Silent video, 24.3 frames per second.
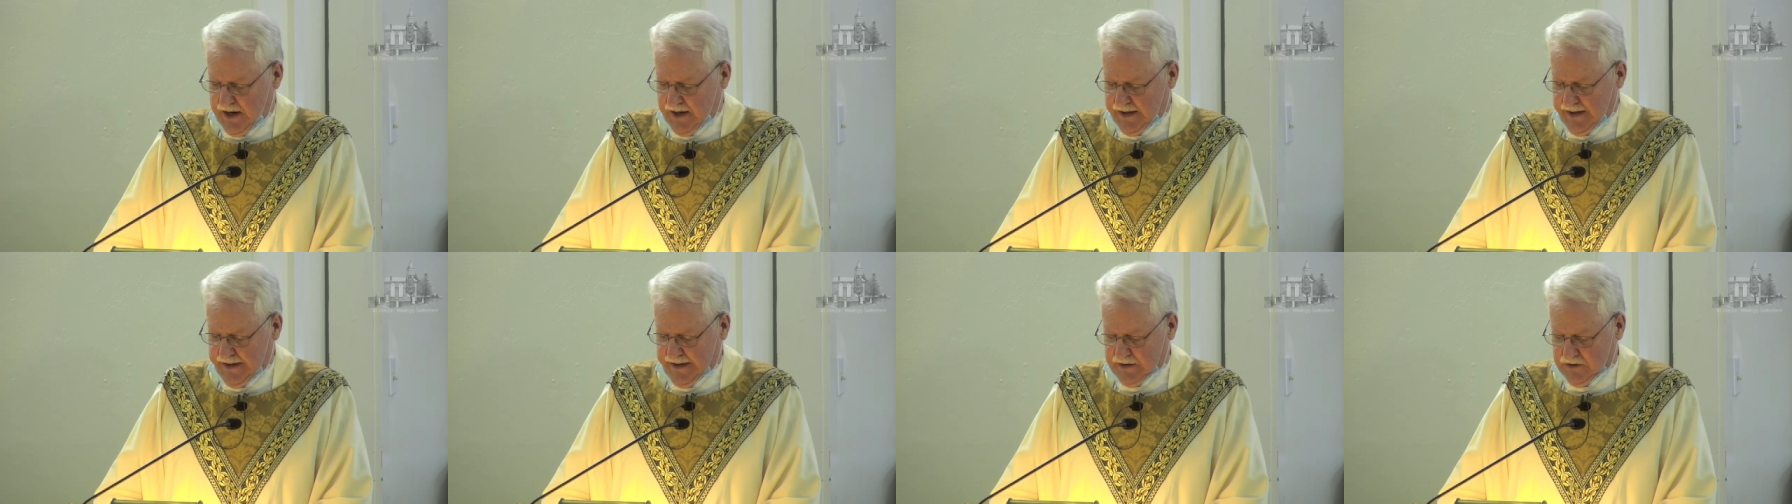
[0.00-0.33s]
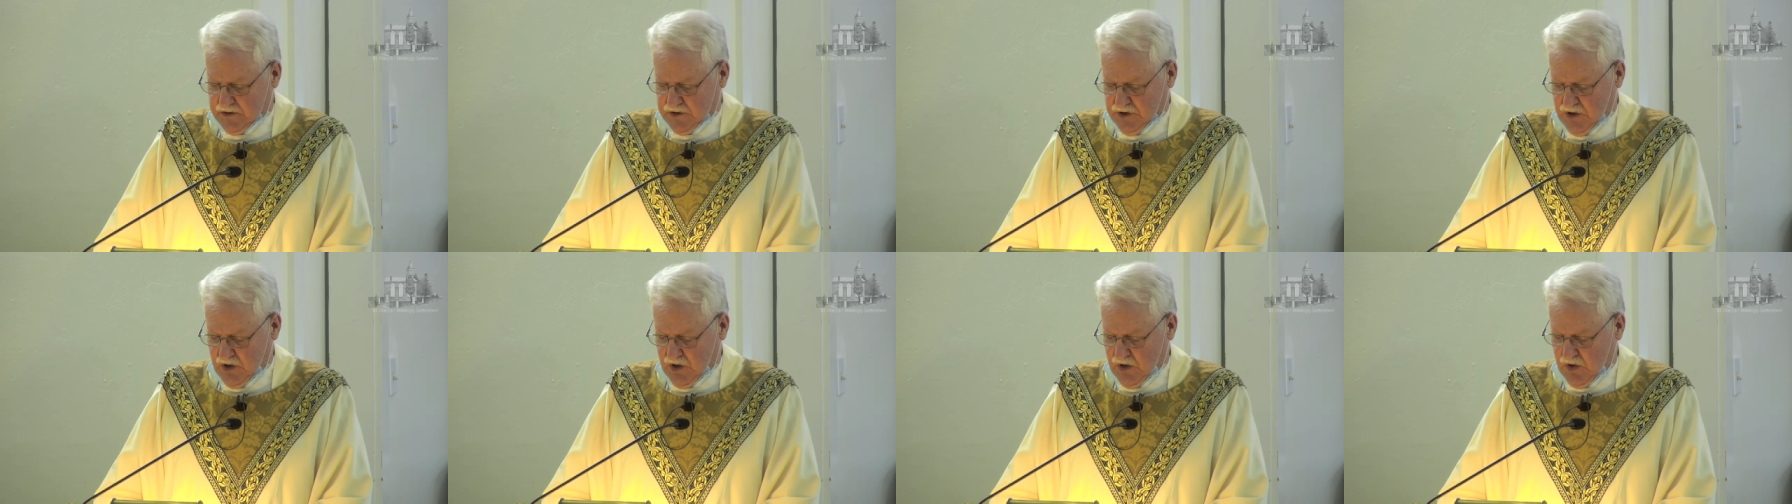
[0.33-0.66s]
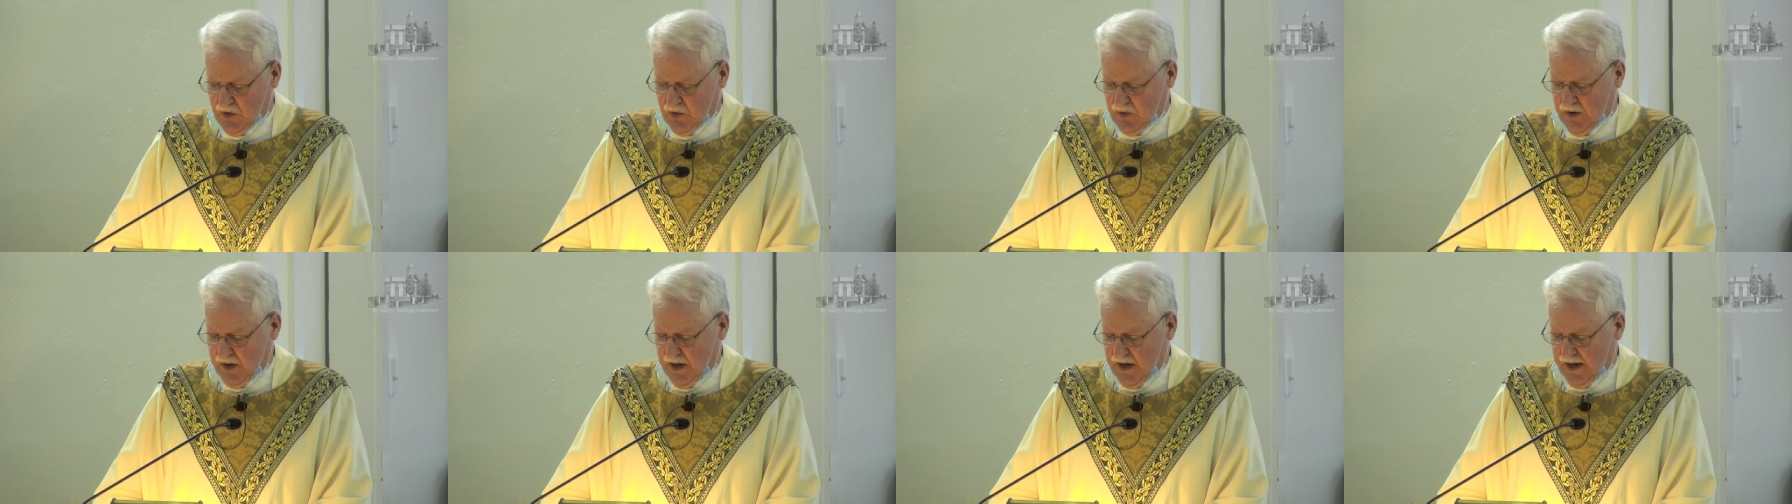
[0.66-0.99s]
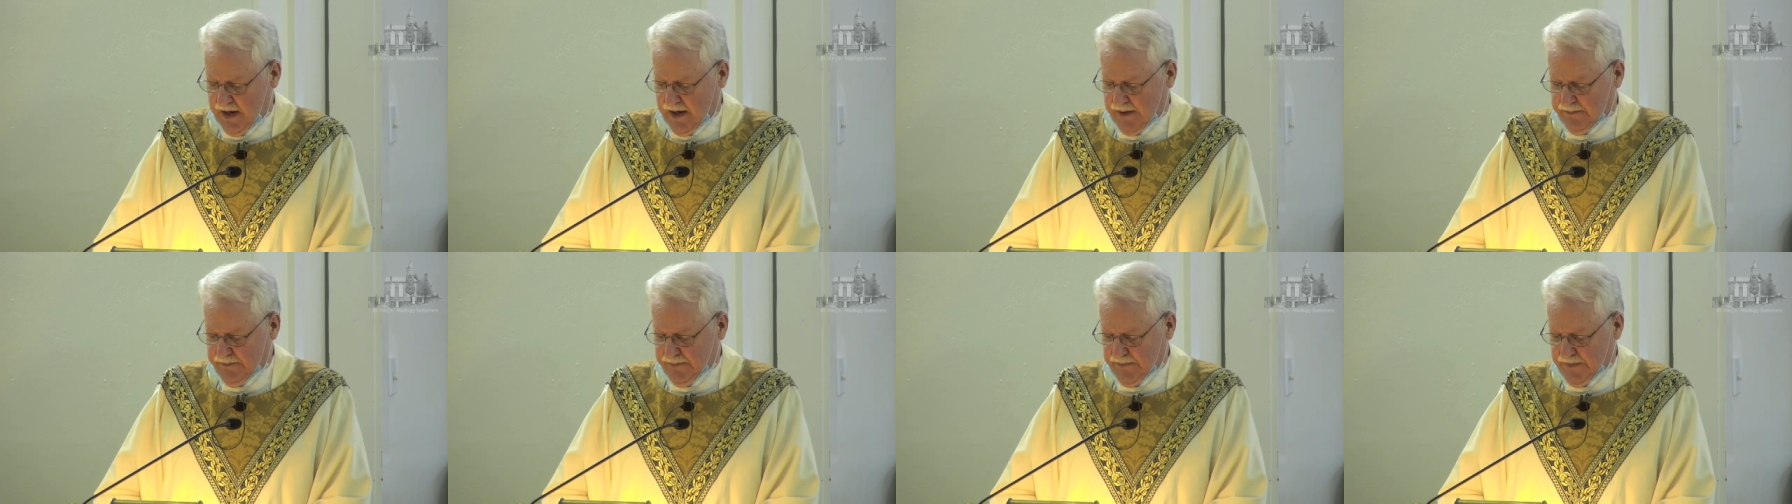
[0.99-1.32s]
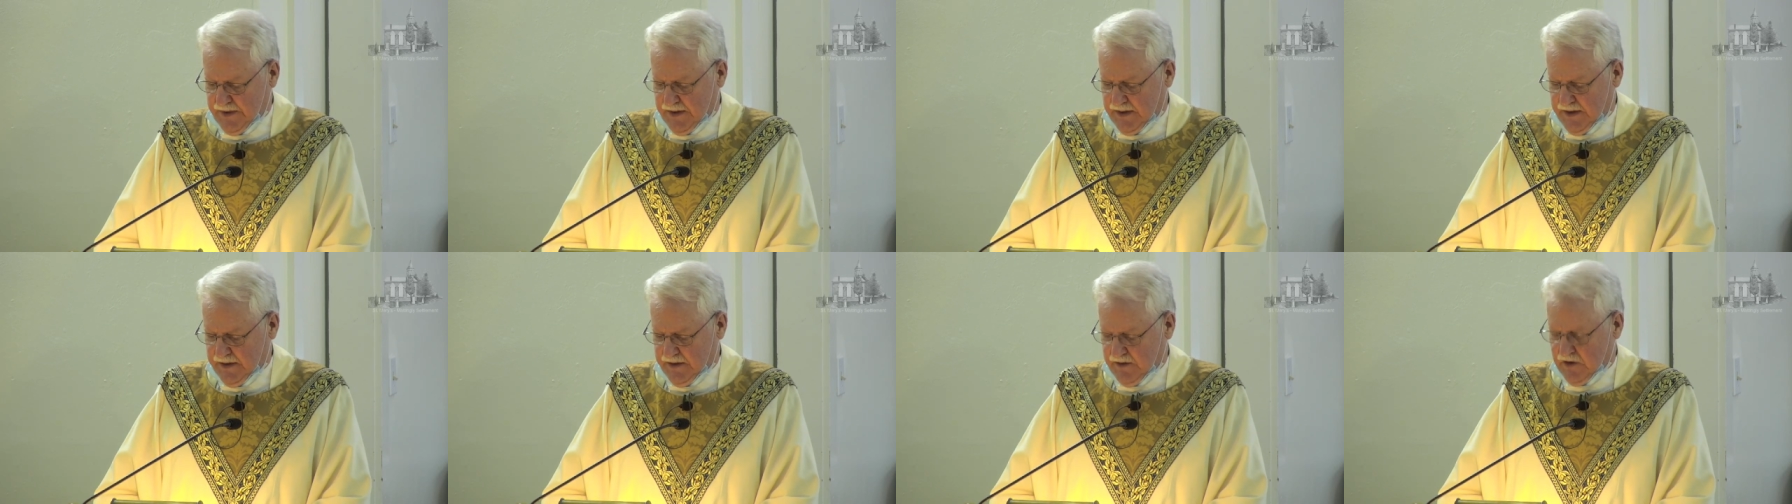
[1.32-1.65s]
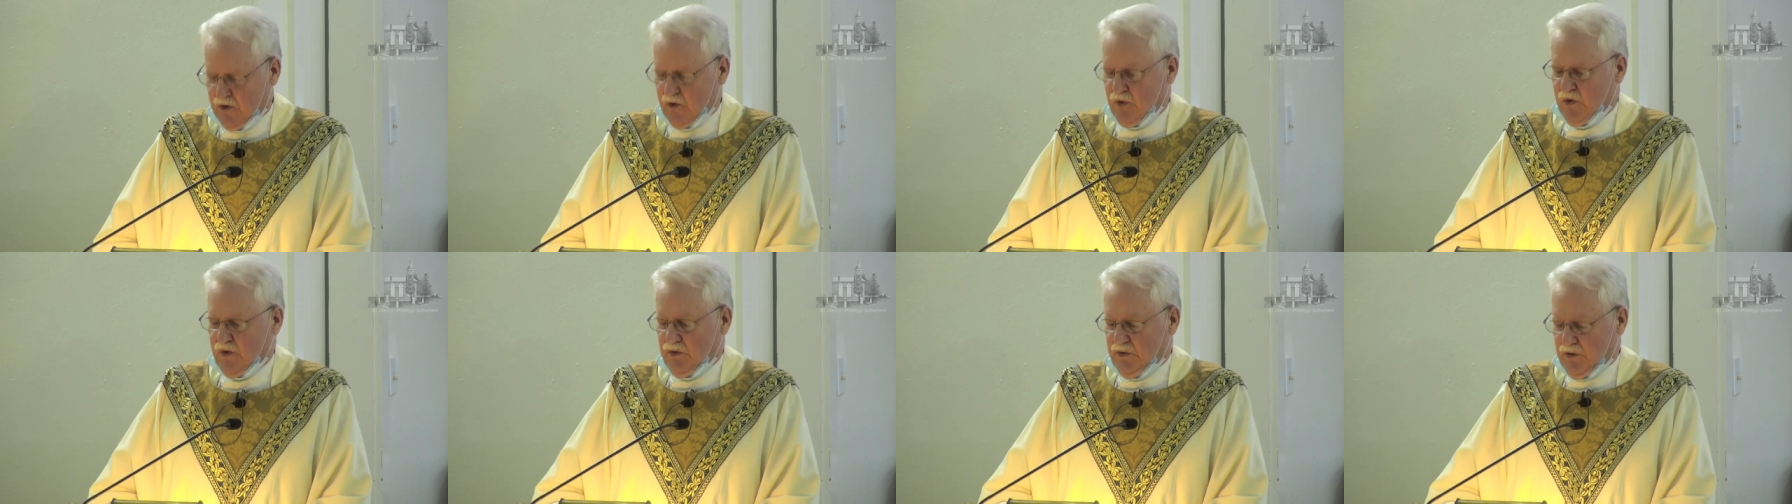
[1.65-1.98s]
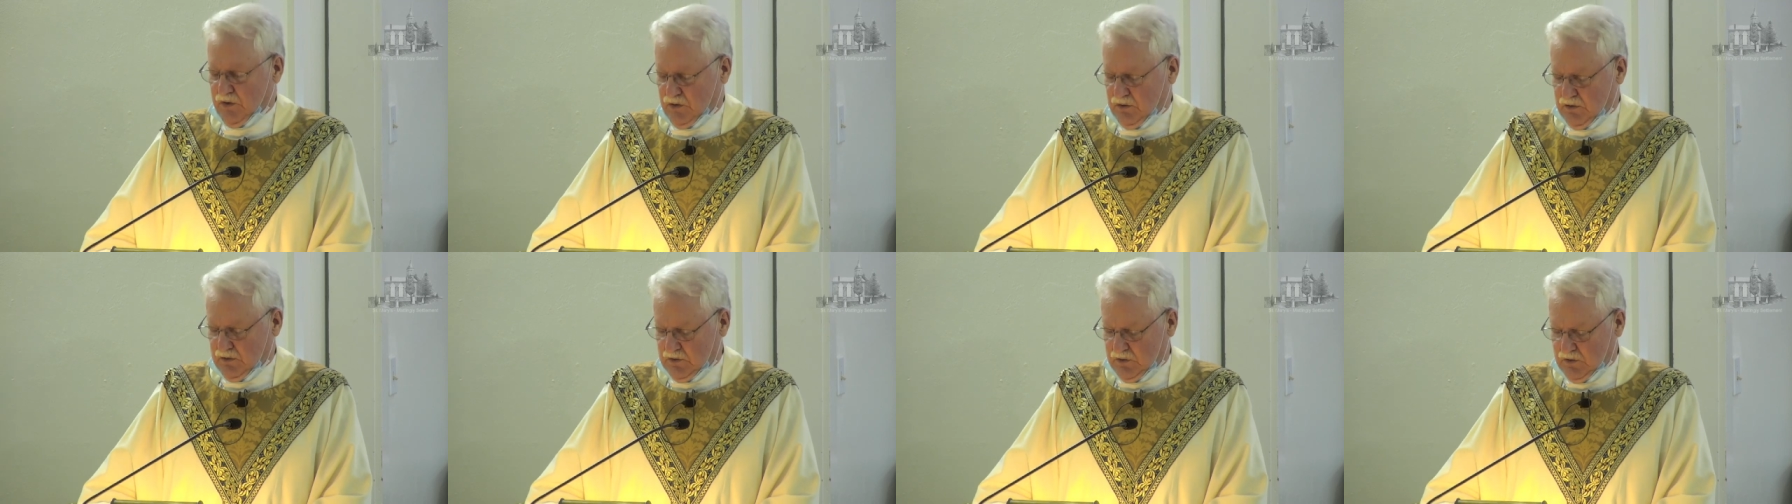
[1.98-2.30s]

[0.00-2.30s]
Uh, and so uh, the,